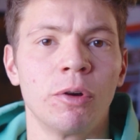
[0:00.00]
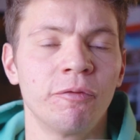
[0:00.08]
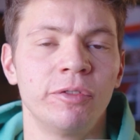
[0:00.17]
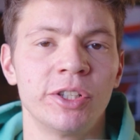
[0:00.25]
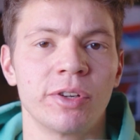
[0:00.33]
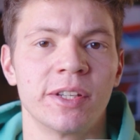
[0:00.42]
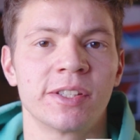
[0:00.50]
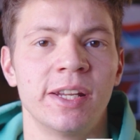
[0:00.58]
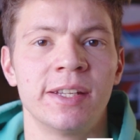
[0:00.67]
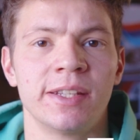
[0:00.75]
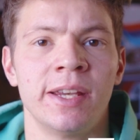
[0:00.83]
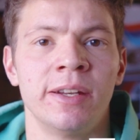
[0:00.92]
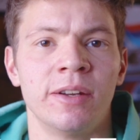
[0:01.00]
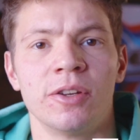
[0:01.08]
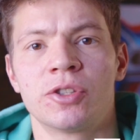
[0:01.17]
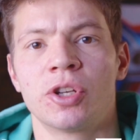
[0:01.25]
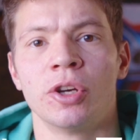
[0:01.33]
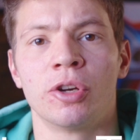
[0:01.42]
roughly translates
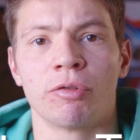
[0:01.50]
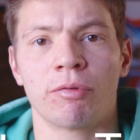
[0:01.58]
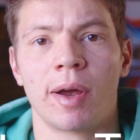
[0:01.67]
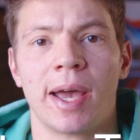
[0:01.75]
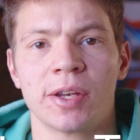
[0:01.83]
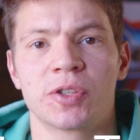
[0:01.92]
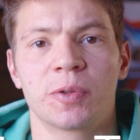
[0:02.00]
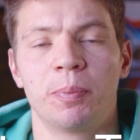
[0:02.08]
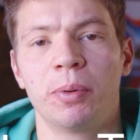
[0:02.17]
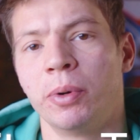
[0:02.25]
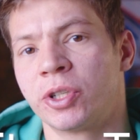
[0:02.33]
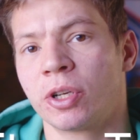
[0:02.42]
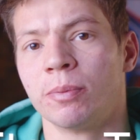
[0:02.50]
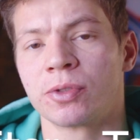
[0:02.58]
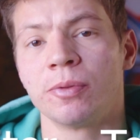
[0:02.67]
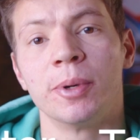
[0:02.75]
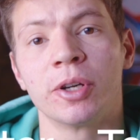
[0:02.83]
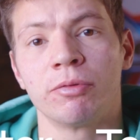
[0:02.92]
in to grasp, which
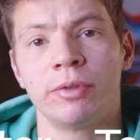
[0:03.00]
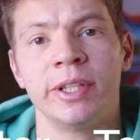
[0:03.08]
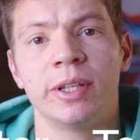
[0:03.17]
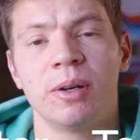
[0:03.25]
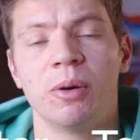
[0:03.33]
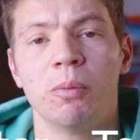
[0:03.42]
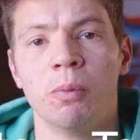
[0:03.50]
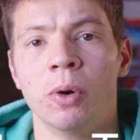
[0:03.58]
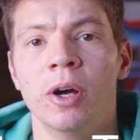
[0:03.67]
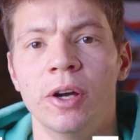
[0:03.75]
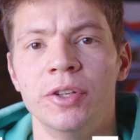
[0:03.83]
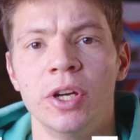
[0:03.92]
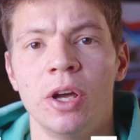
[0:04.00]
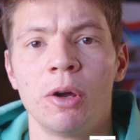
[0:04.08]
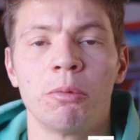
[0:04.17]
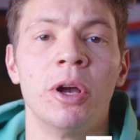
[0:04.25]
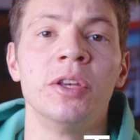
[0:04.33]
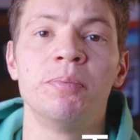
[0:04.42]
comes from a Greek word,
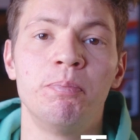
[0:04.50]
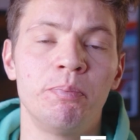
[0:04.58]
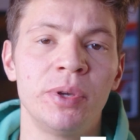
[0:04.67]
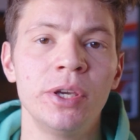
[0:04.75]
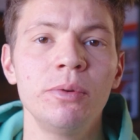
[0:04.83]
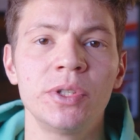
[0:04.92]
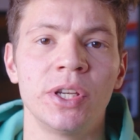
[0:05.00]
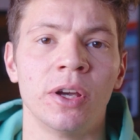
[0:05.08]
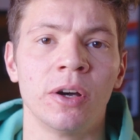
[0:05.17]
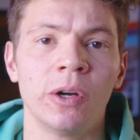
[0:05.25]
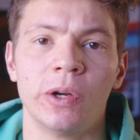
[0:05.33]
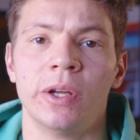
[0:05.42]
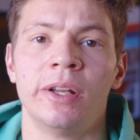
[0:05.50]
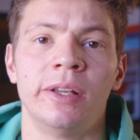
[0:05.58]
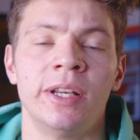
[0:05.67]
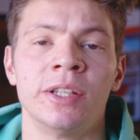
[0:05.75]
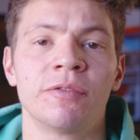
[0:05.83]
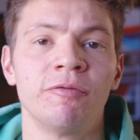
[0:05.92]
whereas Buteo
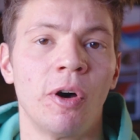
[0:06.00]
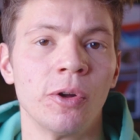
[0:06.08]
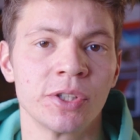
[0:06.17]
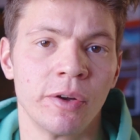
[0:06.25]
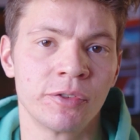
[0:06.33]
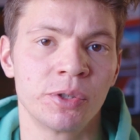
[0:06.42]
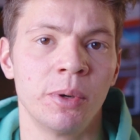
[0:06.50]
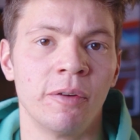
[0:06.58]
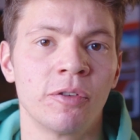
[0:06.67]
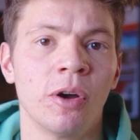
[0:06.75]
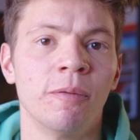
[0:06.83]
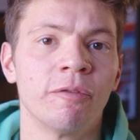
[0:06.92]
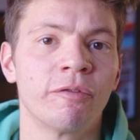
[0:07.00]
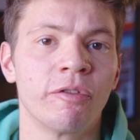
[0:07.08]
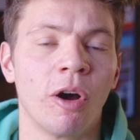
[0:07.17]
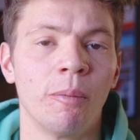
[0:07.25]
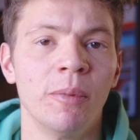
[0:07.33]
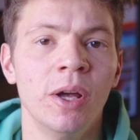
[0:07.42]
is thought of to have come
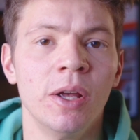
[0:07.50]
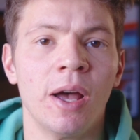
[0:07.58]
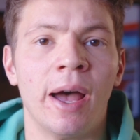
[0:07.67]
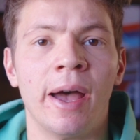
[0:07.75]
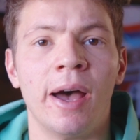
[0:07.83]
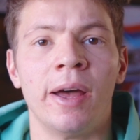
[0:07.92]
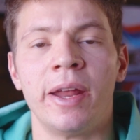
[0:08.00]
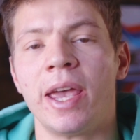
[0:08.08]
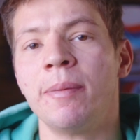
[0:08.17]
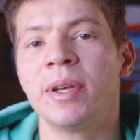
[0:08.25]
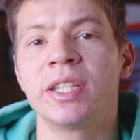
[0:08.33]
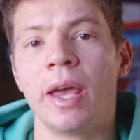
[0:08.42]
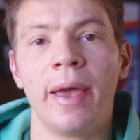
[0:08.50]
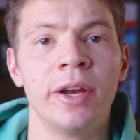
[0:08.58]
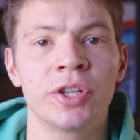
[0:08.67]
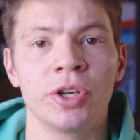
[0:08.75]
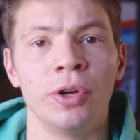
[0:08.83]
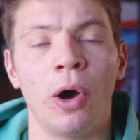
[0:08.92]
from an
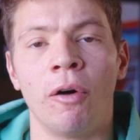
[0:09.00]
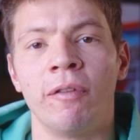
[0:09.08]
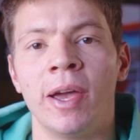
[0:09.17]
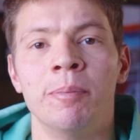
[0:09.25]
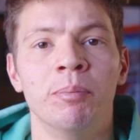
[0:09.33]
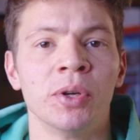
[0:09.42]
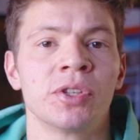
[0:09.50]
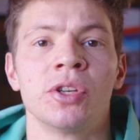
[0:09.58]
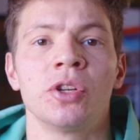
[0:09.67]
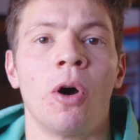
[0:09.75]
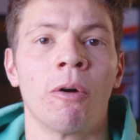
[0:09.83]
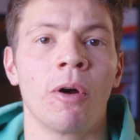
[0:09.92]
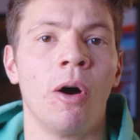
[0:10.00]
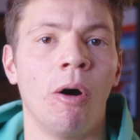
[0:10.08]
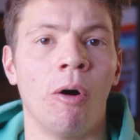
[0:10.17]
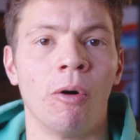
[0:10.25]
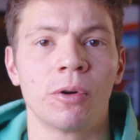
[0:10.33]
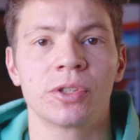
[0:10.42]
imitation of a buzzard or a
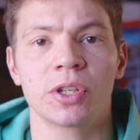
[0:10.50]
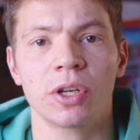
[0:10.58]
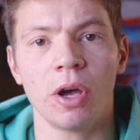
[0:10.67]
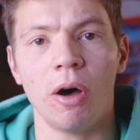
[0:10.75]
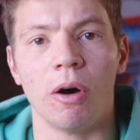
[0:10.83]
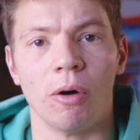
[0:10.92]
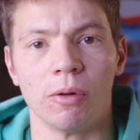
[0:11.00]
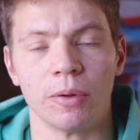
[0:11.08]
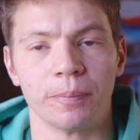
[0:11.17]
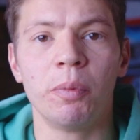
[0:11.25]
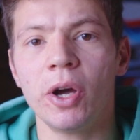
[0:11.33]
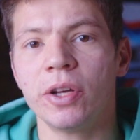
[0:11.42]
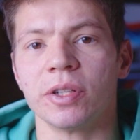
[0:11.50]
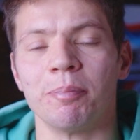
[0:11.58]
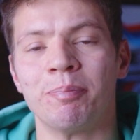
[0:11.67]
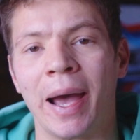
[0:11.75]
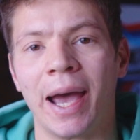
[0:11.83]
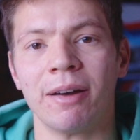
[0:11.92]
hawk's call. The word
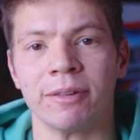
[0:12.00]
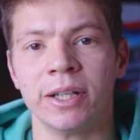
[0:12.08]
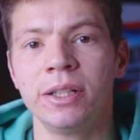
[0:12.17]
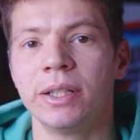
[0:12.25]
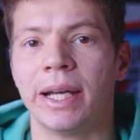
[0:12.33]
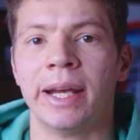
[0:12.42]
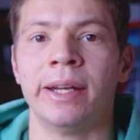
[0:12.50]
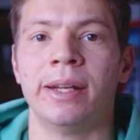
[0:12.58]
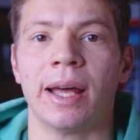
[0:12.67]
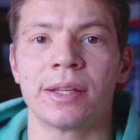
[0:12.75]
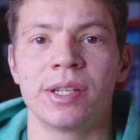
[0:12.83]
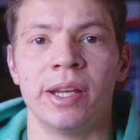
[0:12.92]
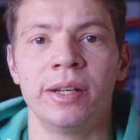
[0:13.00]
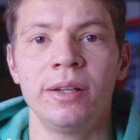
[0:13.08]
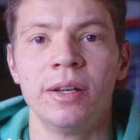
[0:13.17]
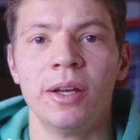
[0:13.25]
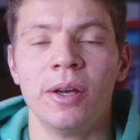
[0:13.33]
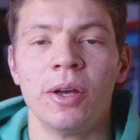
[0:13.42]
para in
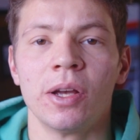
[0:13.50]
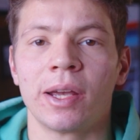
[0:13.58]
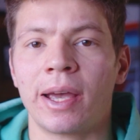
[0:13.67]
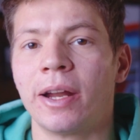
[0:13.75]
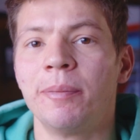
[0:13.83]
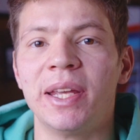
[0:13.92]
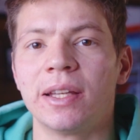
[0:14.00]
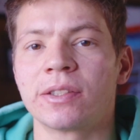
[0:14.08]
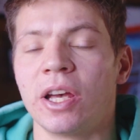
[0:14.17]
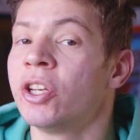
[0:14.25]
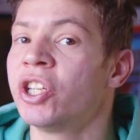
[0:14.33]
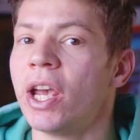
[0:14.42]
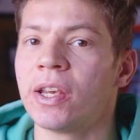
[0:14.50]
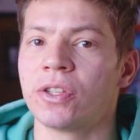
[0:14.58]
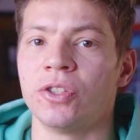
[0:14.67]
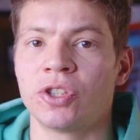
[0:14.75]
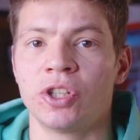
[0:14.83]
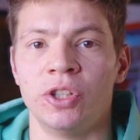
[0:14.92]
Latin kind of means
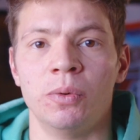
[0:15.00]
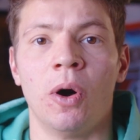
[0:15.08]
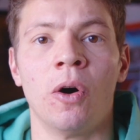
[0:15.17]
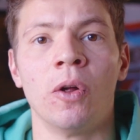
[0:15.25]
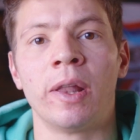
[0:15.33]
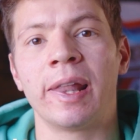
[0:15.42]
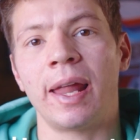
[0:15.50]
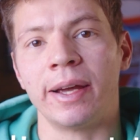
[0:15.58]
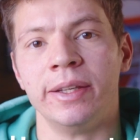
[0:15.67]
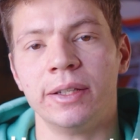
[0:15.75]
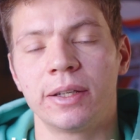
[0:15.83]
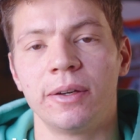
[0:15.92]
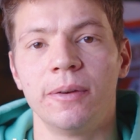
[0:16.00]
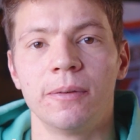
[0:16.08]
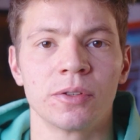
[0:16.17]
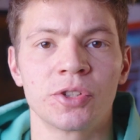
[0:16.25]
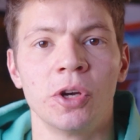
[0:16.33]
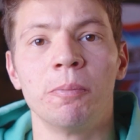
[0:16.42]
adjacent to or like.
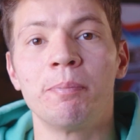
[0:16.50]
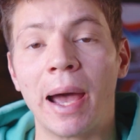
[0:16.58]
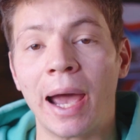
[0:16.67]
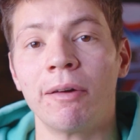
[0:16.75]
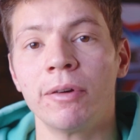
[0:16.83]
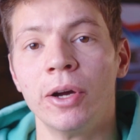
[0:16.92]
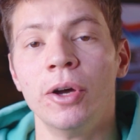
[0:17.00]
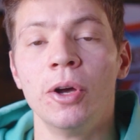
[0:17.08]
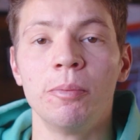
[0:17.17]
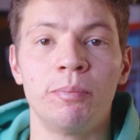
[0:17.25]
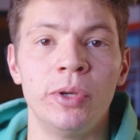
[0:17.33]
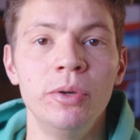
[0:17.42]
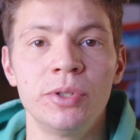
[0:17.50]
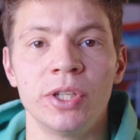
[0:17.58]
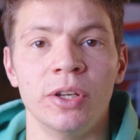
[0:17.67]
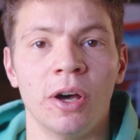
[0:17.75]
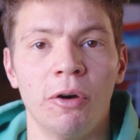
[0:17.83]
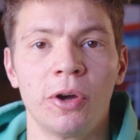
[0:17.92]
So
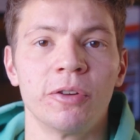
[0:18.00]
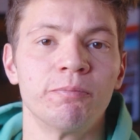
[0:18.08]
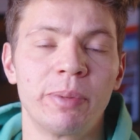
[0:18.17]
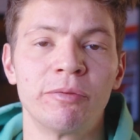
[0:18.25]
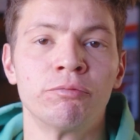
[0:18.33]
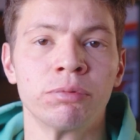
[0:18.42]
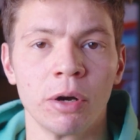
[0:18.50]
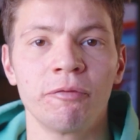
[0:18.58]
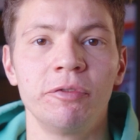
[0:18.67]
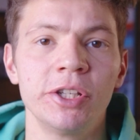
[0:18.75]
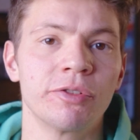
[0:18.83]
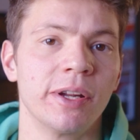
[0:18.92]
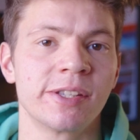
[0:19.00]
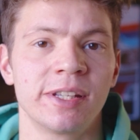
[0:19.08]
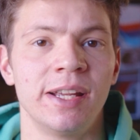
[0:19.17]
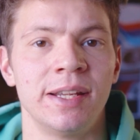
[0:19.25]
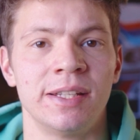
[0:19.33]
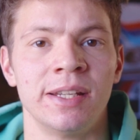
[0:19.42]
parabuteo can be roughly
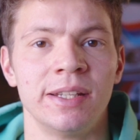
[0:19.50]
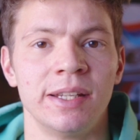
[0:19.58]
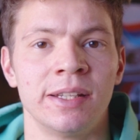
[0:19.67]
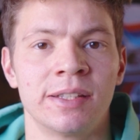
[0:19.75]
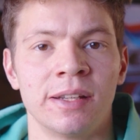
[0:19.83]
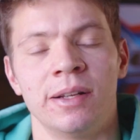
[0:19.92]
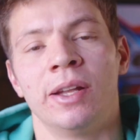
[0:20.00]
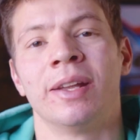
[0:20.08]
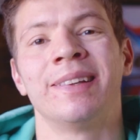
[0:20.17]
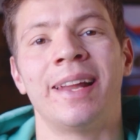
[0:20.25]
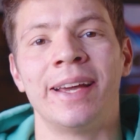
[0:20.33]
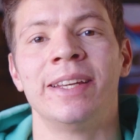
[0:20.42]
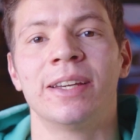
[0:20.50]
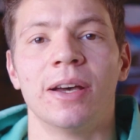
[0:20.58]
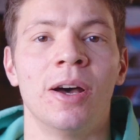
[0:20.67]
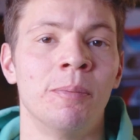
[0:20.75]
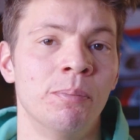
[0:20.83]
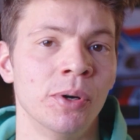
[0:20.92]
translated into like
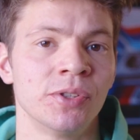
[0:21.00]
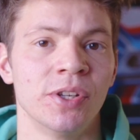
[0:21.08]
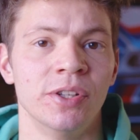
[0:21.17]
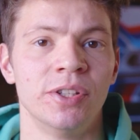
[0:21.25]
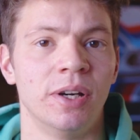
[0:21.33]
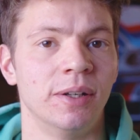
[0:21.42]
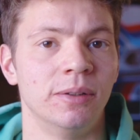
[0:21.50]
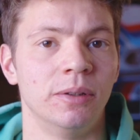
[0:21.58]
a buzzard.